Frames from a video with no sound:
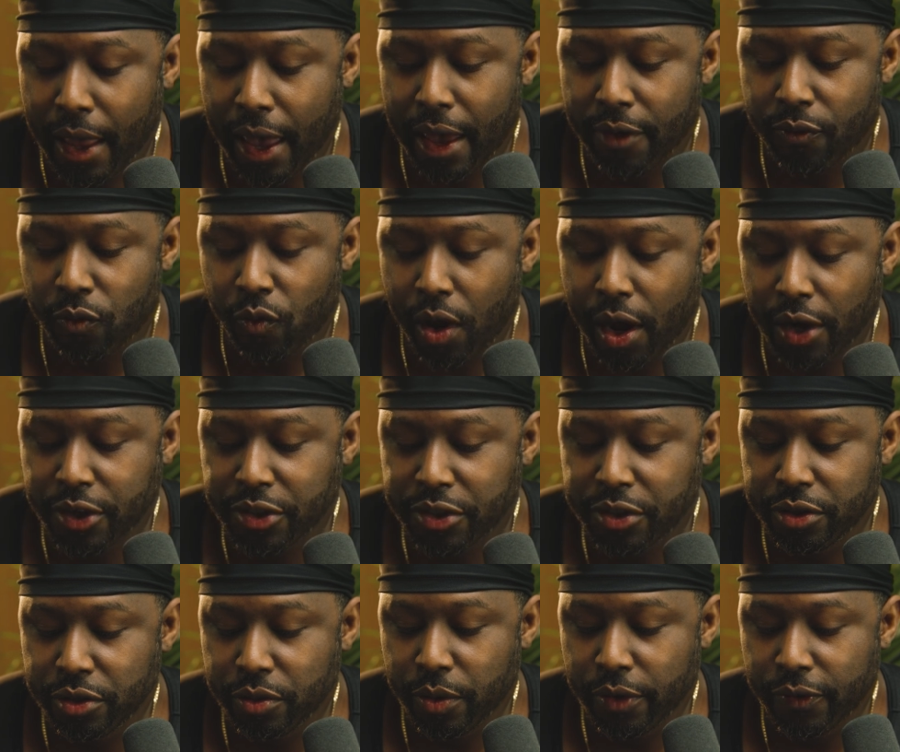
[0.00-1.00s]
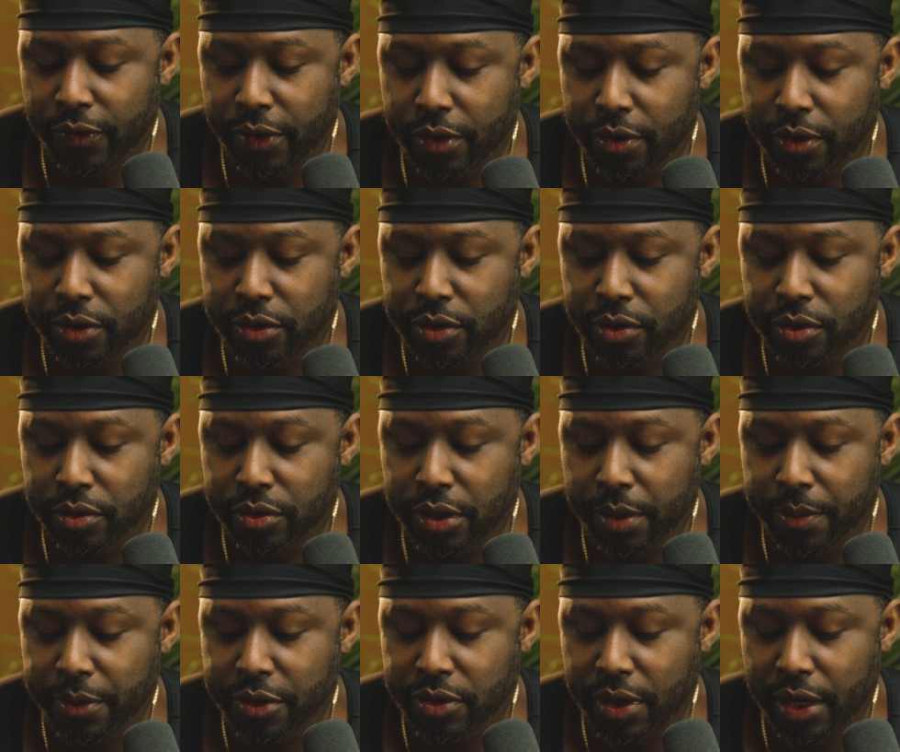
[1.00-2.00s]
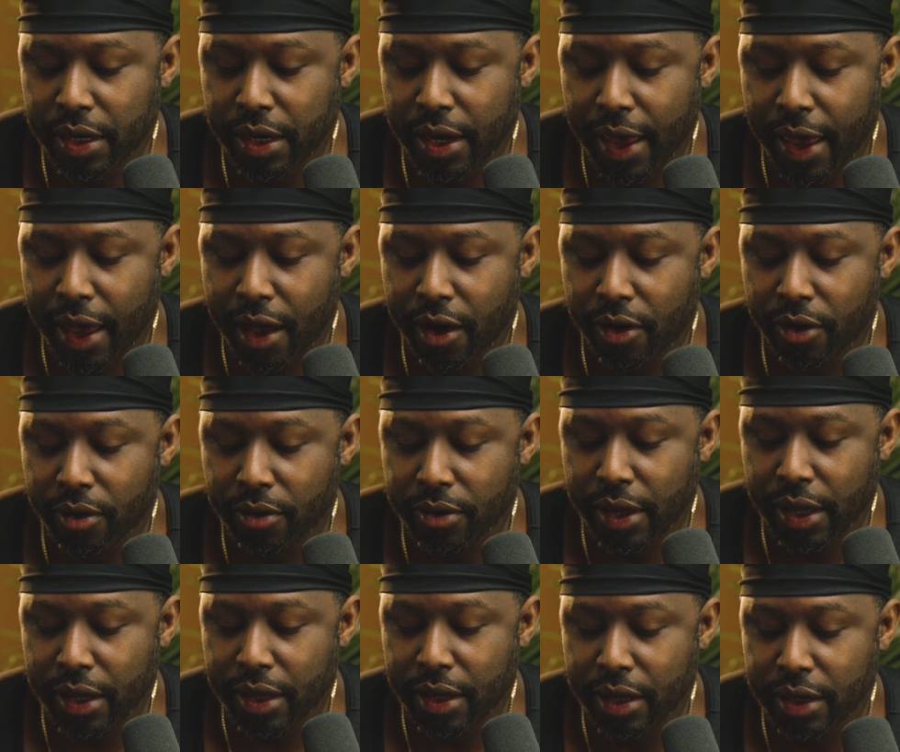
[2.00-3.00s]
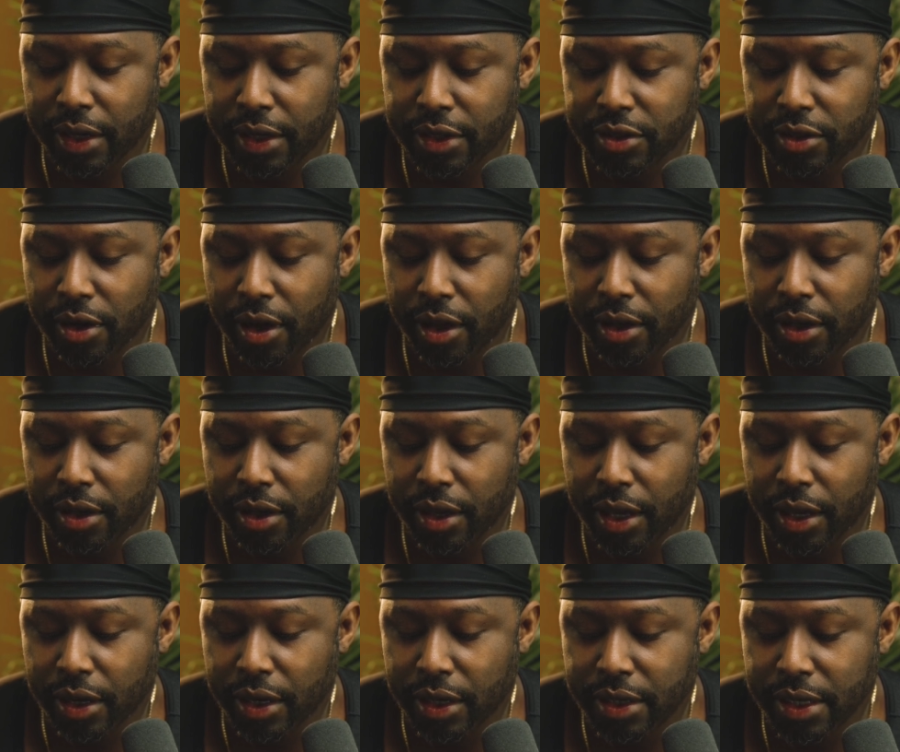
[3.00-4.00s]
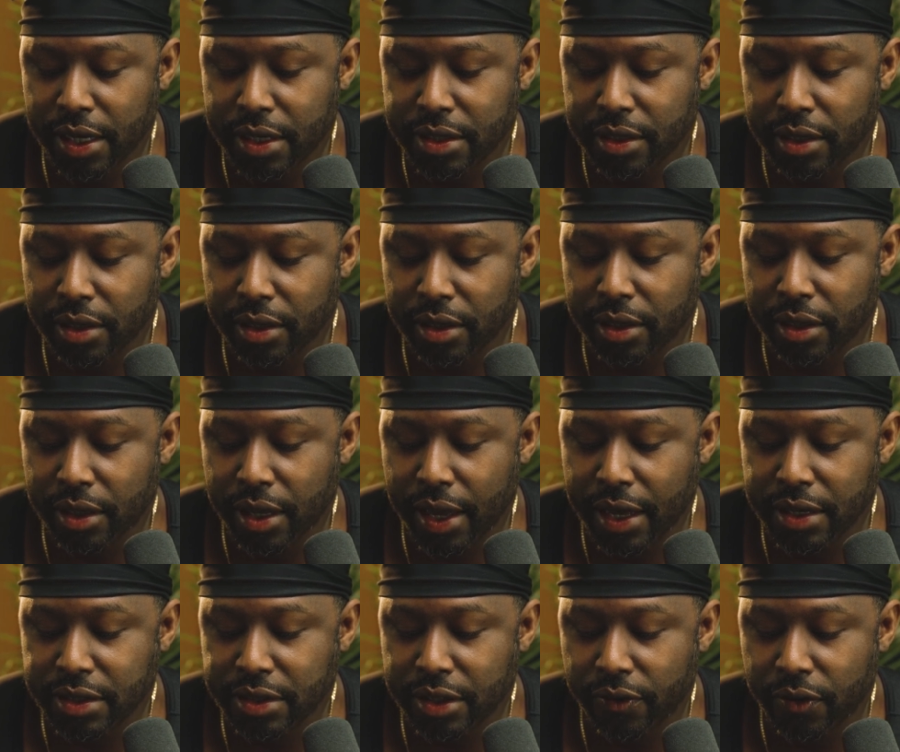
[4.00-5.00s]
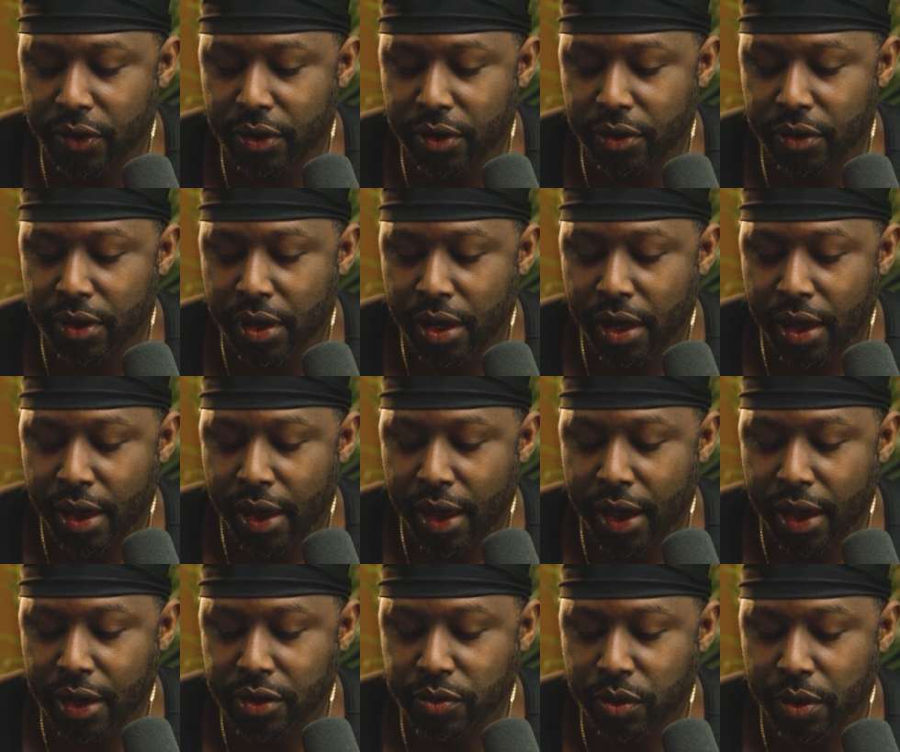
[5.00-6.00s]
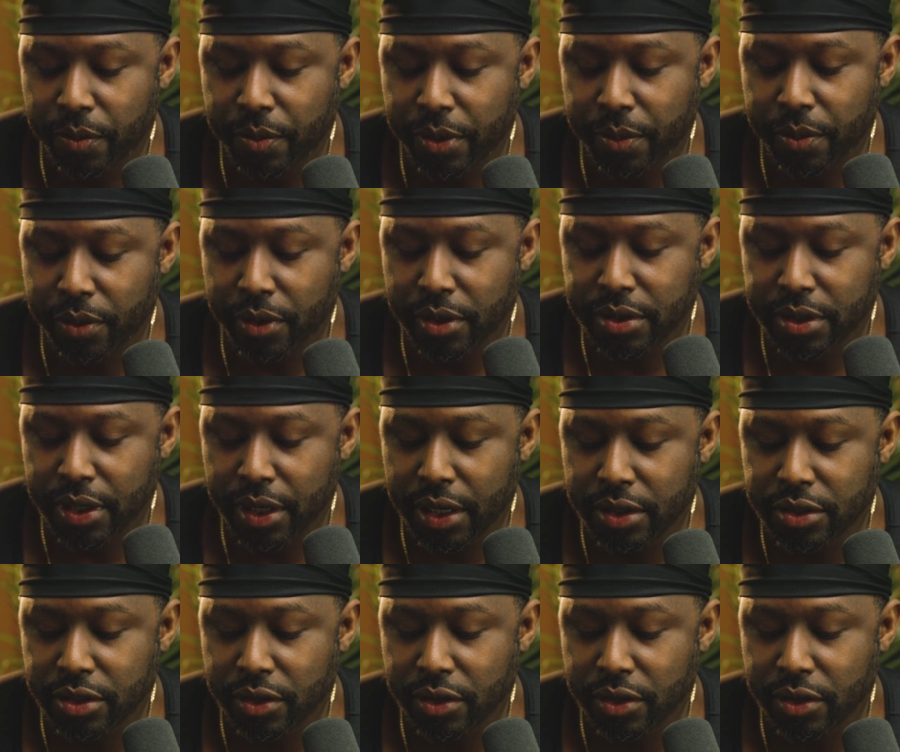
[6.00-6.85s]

I've watched 2 reviewers who demonstrated how they can install it, and it doesn't look as difficult as what people are saying.